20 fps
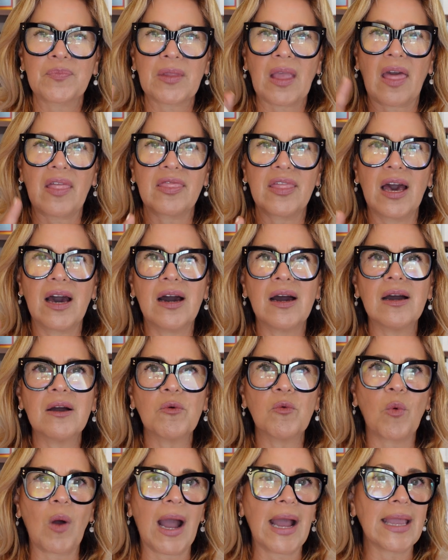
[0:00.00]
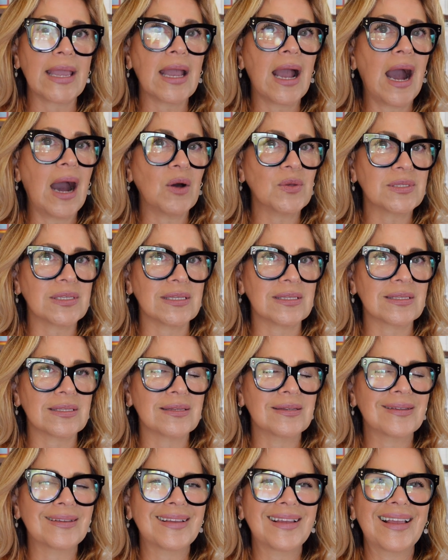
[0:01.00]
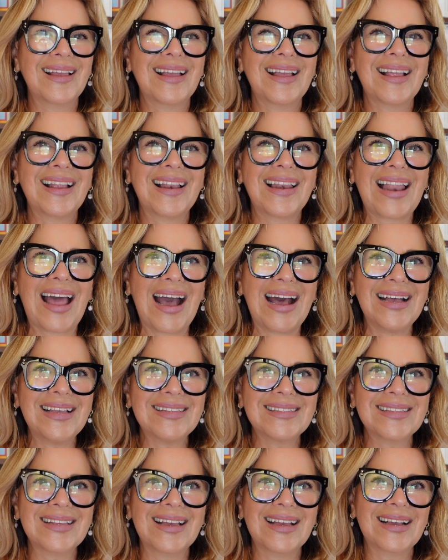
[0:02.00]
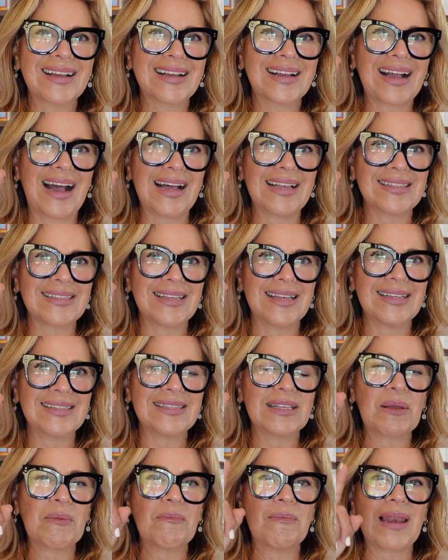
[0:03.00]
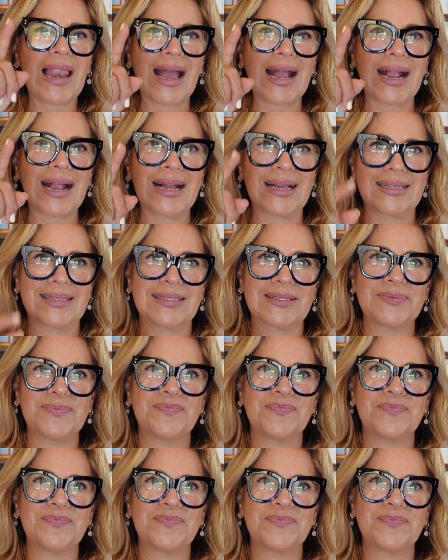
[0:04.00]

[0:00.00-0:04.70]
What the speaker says: The white houses. Las casas blancas.